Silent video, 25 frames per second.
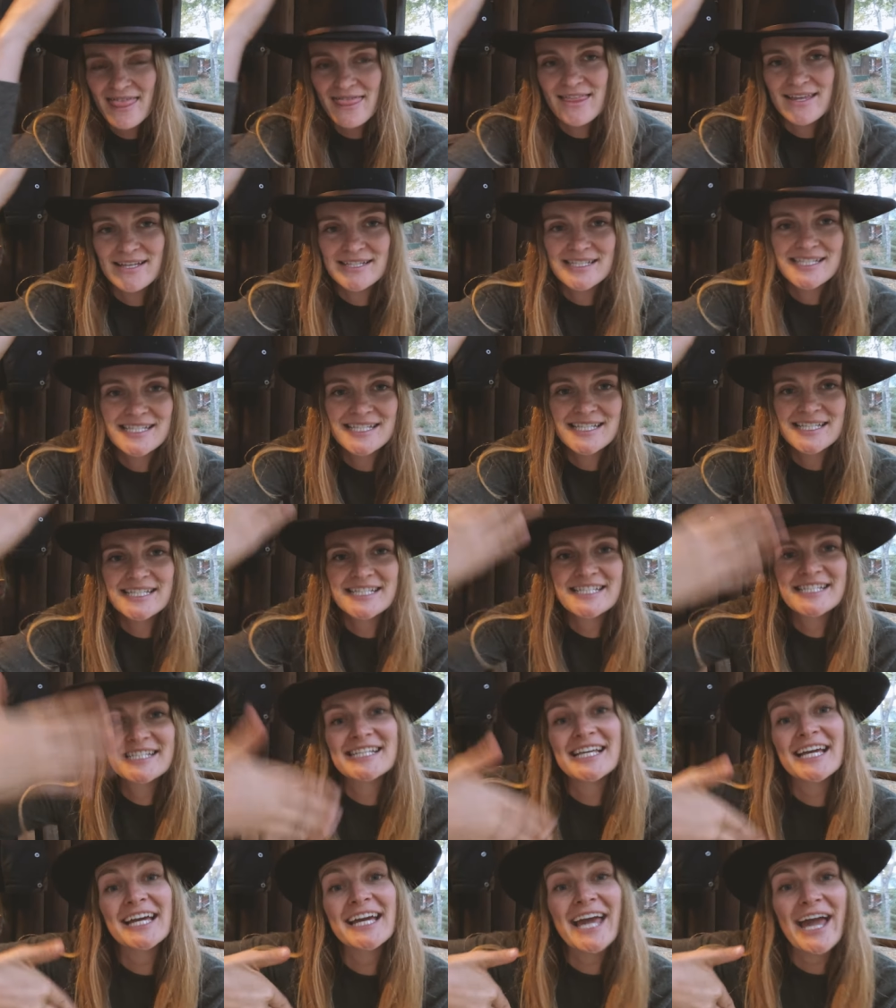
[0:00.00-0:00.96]
this
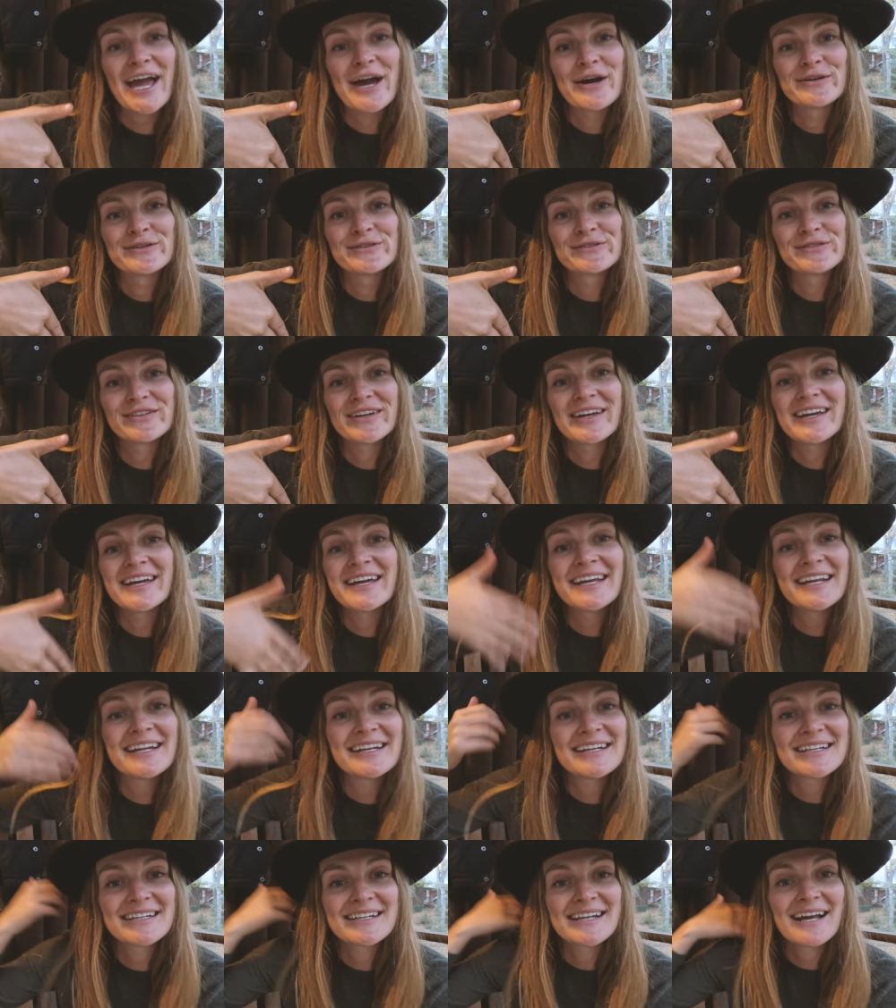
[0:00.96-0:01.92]
sick
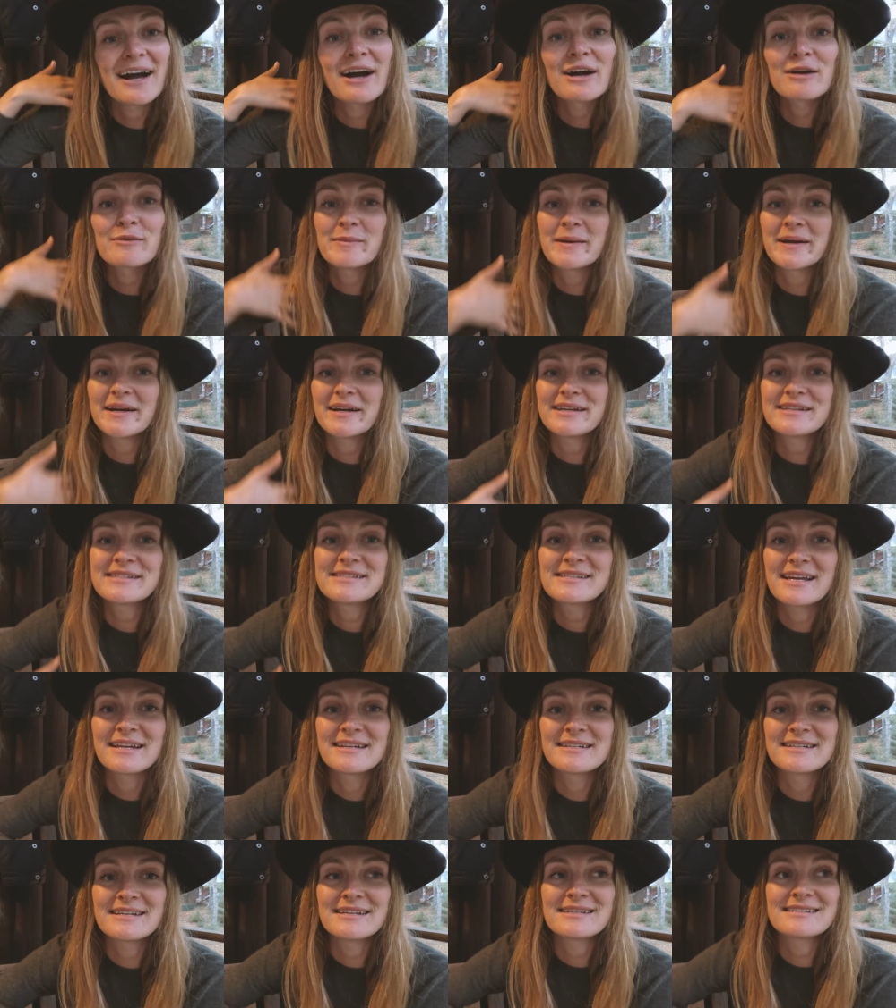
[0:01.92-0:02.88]
outfit. Huckberry
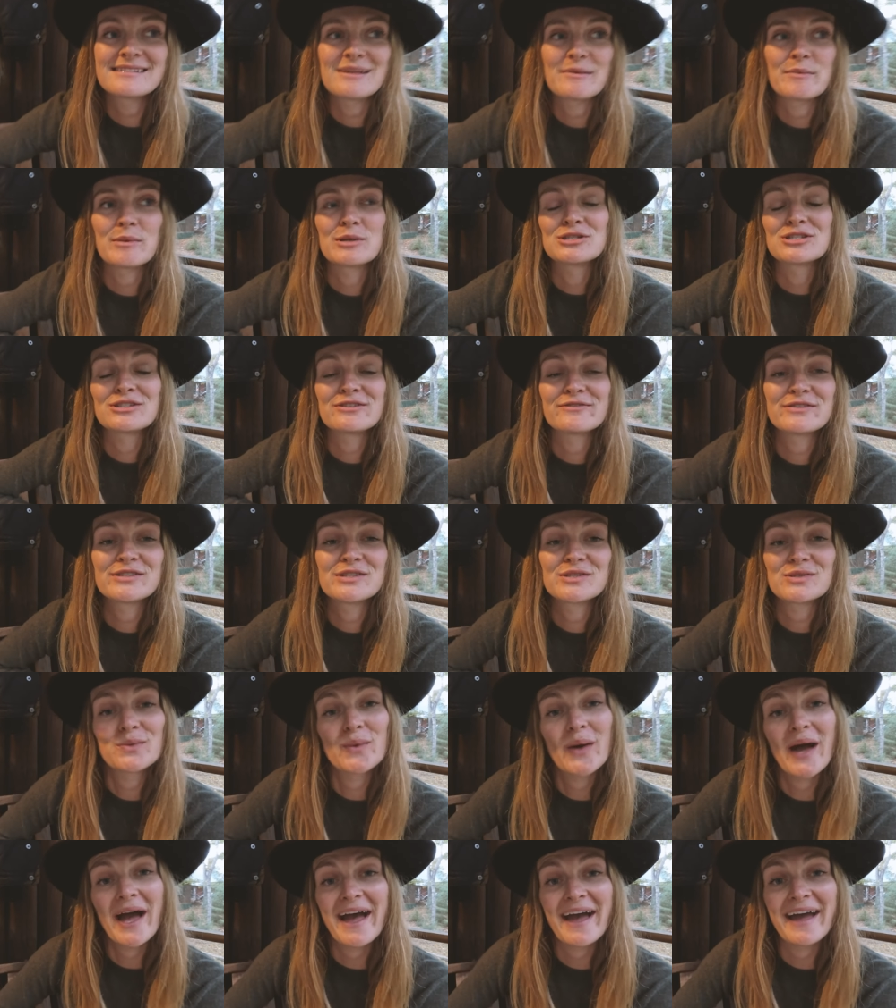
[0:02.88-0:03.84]
sent us a bunch of
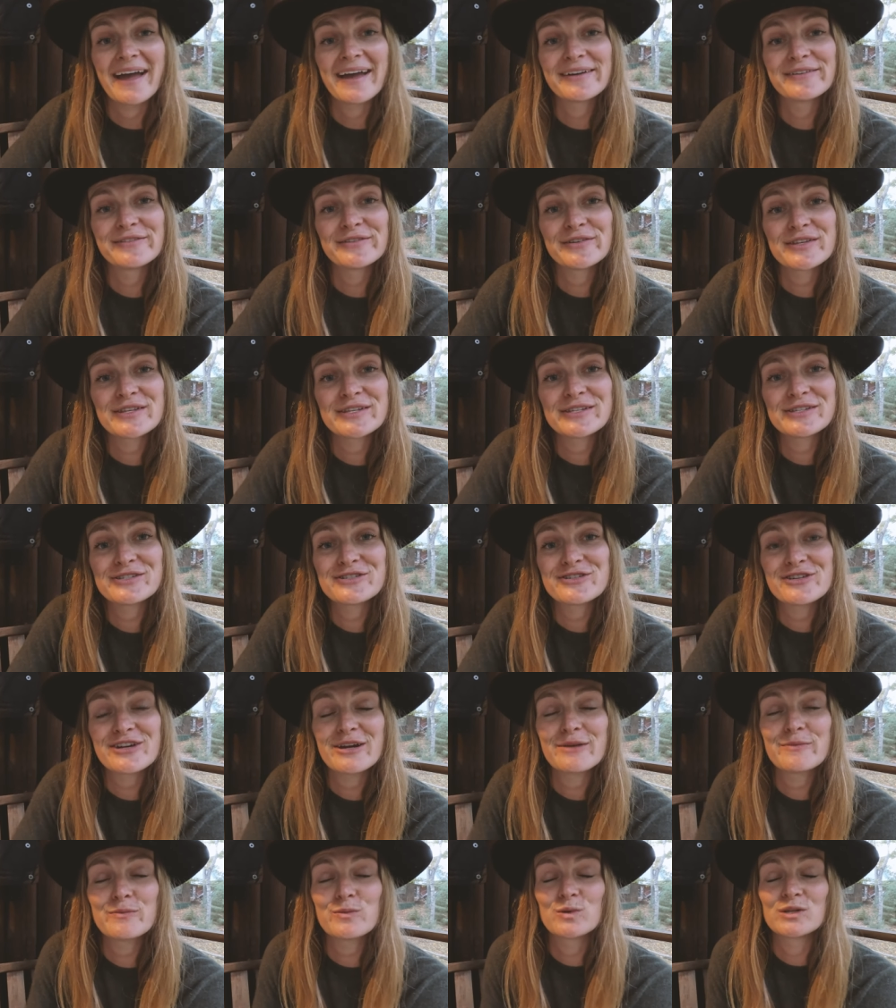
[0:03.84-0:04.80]
swag for this
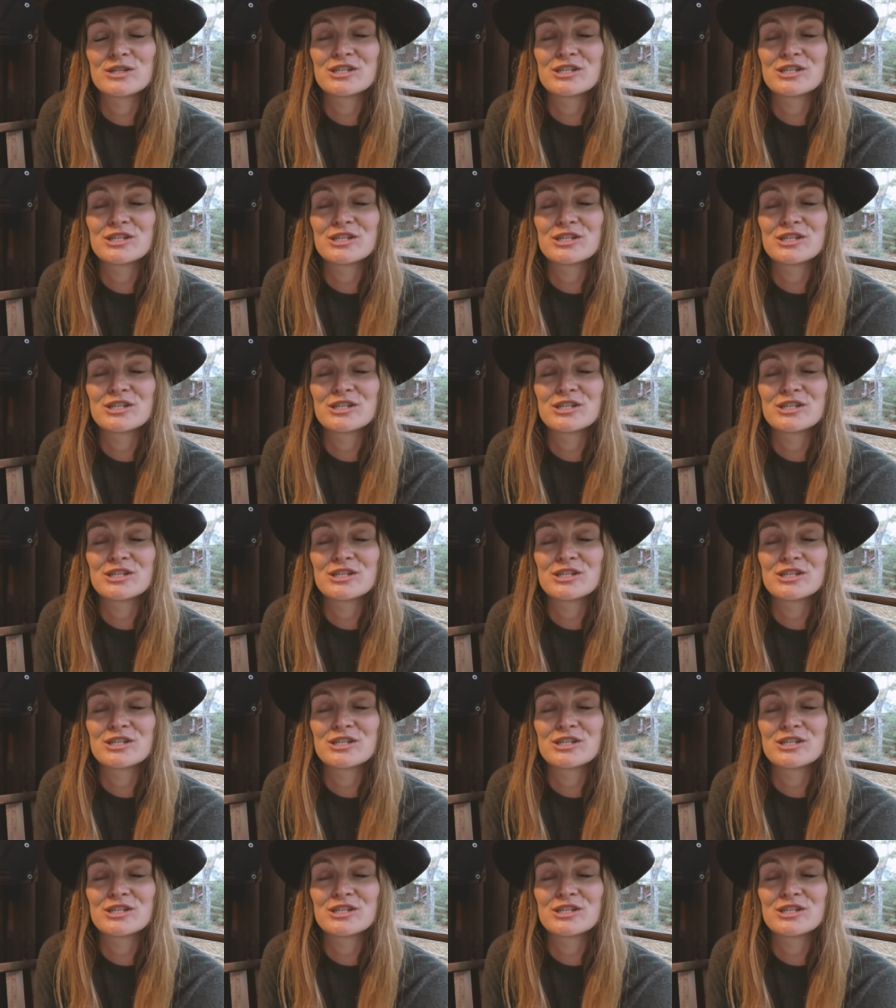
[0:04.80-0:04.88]
trip,